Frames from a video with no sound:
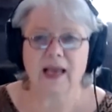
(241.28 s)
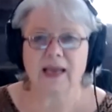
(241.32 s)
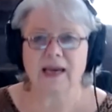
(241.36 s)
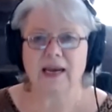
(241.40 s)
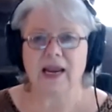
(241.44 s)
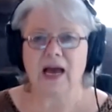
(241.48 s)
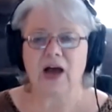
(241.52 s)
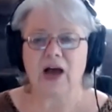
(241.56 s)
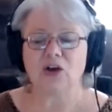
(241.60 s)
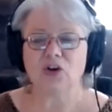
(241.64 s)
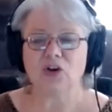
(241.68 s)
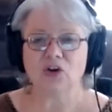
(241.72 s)
And
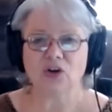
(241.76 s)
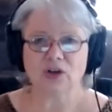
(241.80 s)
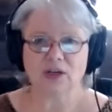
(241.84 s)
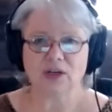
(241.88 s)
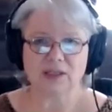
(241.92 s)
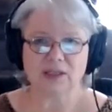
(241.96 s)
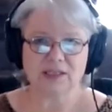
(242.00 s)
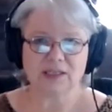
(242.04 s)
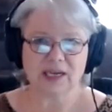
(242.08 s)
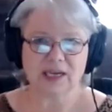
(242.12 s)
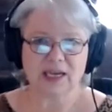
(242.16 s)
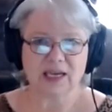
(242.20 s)
now you're
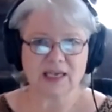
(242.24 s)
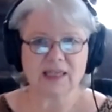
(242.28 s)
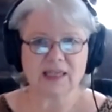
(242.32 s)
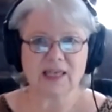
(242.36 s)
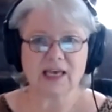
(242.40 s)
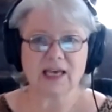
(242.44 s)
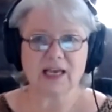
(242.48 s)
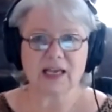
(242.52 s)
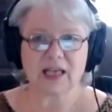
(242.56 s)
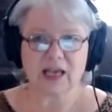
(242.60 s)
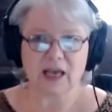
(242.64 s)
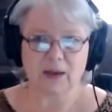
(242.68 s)
going to take
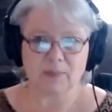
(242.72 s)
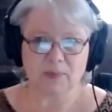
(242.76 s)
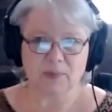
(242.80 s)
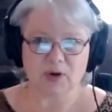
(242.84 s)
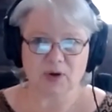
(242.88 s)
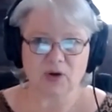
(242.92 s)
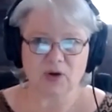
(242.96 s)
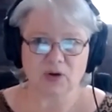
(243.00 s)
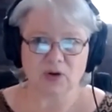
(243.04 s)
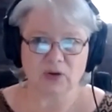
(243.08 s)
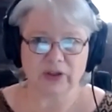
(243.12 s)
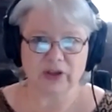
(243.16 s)
that
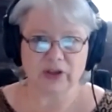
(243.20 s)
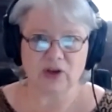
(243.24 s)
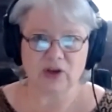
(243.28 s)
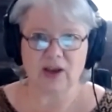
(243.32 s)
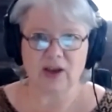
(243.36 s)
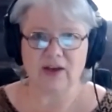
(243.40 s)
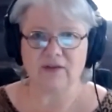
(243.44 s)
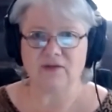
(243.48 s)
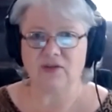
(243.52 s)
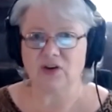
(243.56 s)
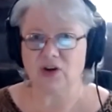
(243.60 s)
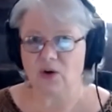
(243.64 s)
chemical that
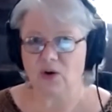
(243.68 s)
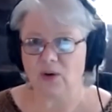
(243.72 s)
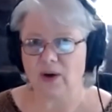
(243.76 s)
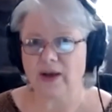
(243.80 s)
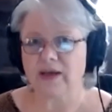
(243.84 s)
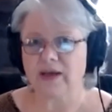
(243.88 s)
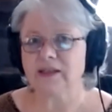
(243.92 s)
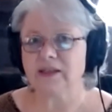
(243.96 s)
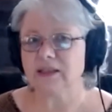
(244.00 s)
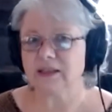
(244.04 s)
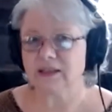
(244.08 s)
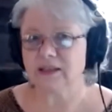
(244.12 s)
you have no
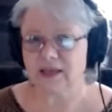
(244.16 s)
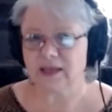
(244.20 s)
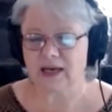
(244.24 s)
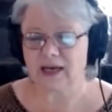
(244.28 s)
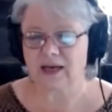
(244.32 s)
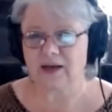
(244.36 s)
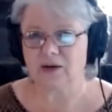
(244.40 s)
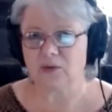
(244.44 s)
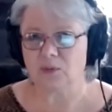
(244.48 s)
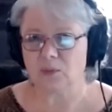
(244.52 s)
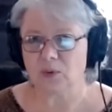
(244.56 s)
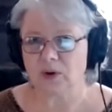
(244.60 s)
idea
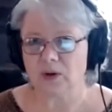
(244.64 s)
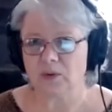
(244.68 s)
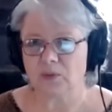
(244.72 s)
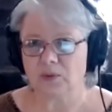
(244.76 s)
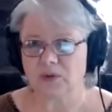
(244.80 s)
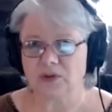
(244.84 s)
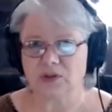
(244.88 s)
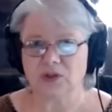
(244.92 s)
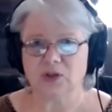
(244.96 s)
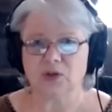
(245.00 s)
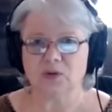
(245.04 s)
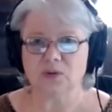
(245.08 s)
what
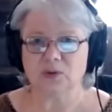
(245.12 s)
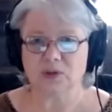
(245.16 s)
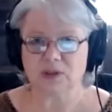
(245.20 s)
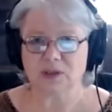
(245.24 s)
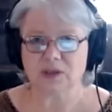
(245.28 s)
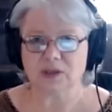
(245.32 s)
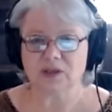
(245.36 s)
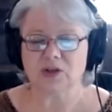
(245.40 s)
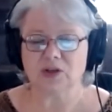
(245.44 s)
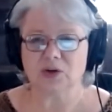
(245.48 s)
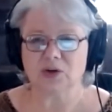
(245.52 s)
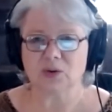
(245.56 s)
was
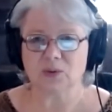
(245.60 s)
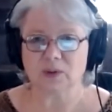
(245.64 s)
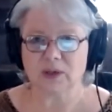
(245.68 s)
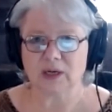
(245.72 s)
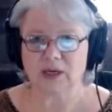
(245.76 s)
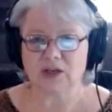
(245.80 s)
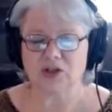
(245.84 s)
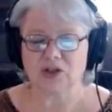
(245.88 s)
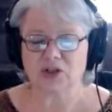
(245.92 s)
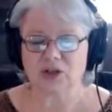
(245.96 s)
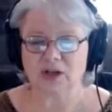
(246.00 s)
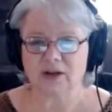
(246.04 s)
used in the
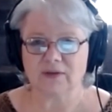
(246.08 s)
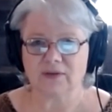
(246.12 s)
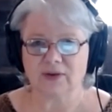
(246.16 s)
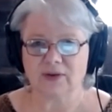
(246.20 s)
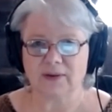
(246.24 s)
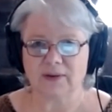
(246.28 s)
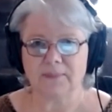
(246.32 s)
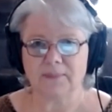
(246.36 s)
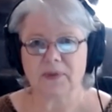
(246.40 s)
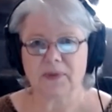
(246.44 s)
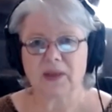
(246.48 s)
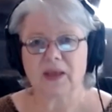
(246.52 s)
creation of
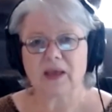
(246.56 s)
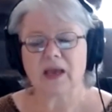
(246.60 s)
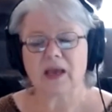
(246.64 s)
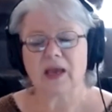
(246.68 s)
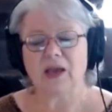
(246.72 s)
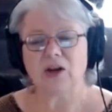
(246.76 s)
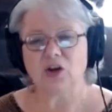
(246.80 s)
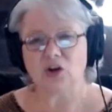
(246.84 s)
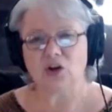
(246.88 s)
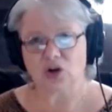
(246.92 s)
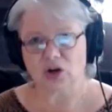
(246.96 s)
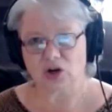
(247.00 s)
it,
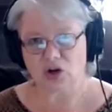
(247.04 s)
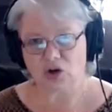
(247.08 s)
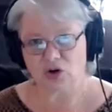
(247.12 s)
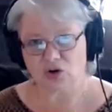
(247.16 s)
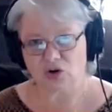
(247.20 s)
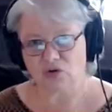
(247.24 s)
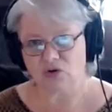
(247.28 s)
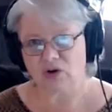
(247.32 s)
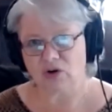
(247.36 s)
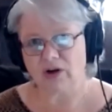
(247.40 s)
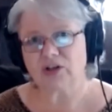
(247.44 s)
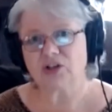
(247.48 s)
and you're going to
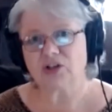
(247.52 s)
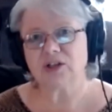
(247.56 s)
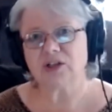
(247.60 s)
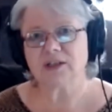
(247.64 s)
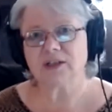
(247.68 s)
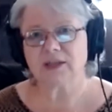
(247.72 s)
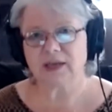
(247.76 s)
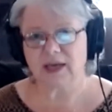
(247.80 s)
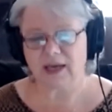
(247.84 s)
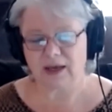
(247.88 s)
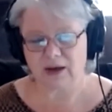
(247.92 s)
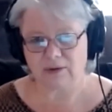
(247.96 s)
crush
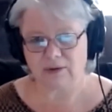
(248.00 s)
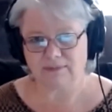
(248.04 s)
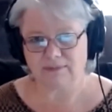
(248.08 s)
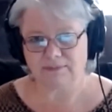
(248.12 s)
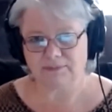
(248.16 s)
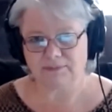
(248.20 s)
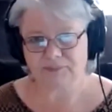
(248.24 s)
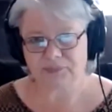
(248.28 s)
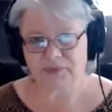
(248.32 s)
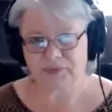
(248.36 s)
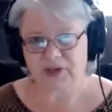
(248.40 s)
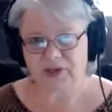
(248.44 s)
it down.
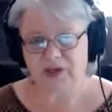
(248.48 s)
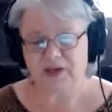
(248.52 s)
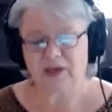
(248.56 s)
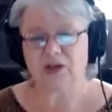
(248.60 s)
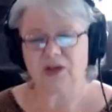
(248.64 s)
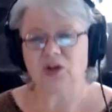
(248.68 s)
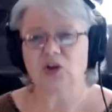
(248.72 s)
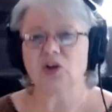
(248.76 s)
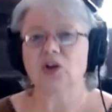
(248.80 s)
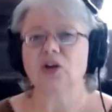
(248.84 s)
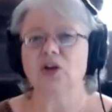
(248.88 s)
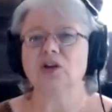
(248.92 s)

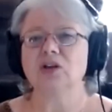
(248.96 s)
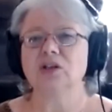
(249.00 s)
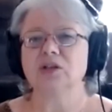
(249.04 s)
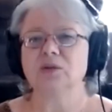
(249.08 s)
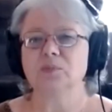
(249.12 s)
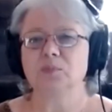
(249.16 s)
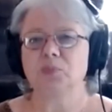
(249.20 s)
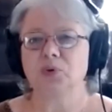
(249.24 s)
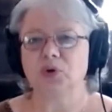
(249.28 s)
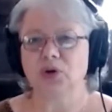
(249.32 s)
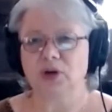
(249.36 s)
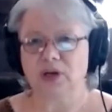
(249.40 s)
You're going to
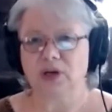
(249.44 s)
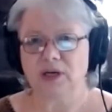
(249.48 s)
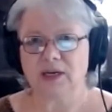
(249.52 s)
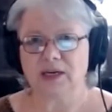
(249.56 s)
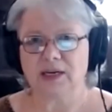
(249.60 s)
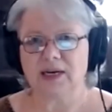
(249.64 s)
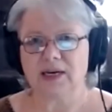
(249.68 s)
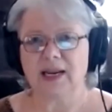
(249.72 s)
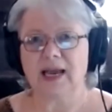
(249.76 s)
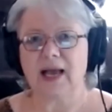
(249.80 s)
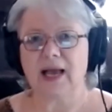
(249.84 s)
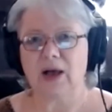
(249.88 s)
put it
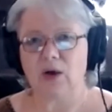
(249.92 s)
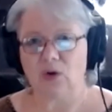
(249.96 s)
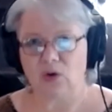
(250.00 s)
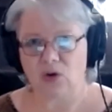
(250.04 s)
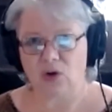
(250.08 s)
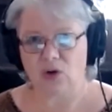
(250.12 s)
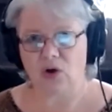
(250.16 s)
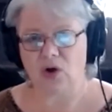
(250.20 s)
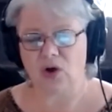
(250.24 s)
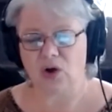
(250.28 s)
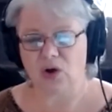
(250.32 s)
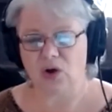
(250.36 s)
in
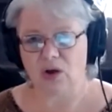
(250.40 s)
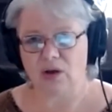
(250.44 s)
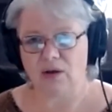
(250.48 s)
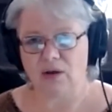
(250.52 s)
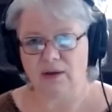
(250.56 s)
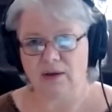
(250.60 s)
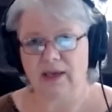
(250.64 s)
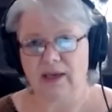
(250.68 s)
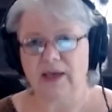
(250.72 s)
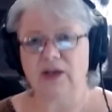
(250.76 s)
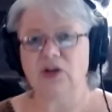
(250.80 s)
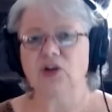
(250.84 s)

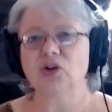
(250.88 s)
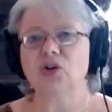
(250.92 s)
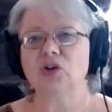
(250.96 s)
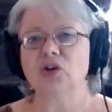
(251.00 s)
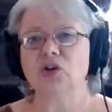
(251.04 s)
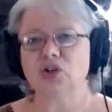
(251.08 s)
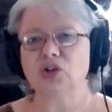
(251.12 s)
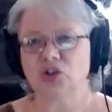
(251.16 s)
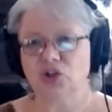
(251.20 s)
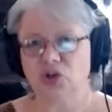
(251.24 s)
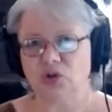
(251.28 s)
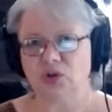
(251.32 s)
alcohol, and you're going
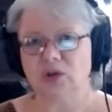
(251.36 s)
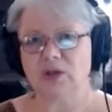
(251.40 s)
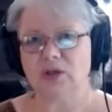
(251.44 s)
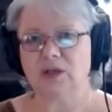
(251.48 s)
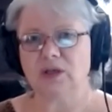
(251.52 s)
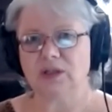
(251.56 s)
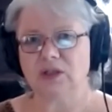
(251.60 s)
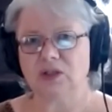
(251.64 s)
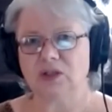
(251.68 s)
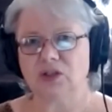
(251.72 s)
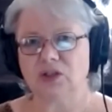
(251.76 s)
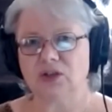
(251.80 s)
to shoot it
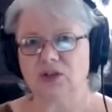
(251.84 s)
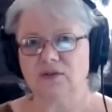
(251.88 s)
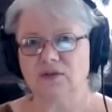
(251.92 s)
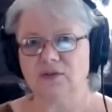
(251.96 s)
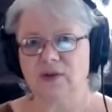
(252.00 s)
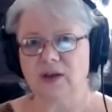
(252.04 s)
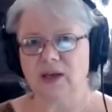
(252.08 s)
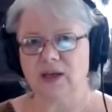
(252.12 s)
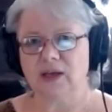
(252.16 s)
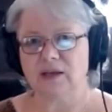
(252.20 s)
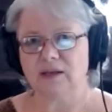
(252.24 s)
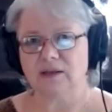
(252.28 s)
into your
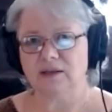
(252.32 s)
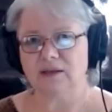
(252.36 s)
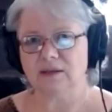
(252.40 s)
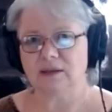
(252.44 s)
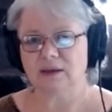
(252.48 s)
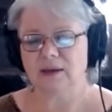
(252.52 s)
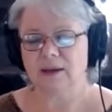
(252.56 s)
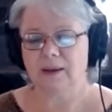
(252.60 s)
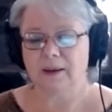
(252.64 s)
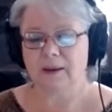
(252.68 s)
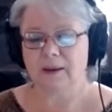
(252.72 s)
veins.